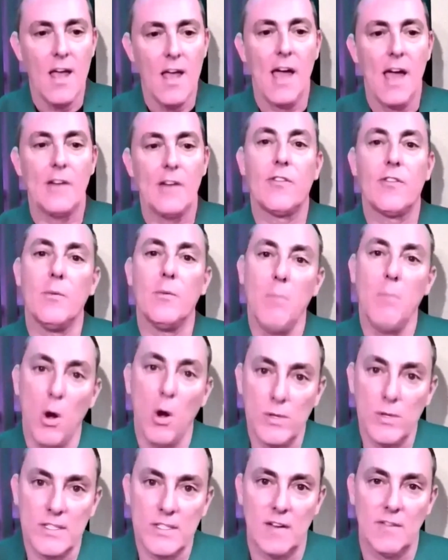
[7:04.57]
And for
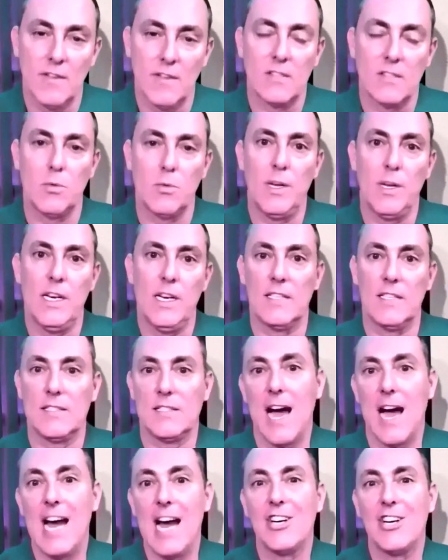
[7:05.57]
most of us, we
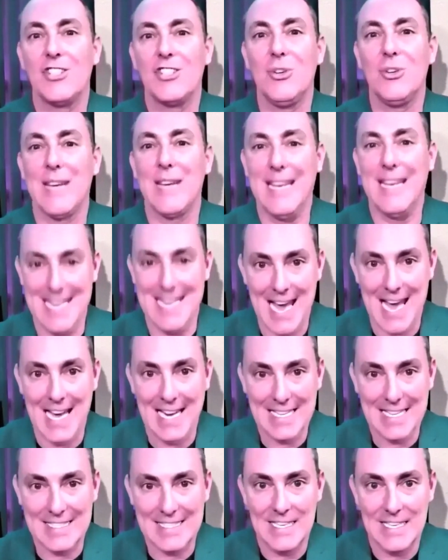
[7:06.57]
desire to
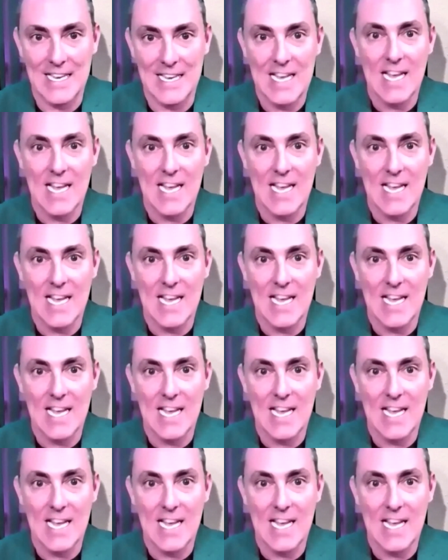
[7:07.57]
connect.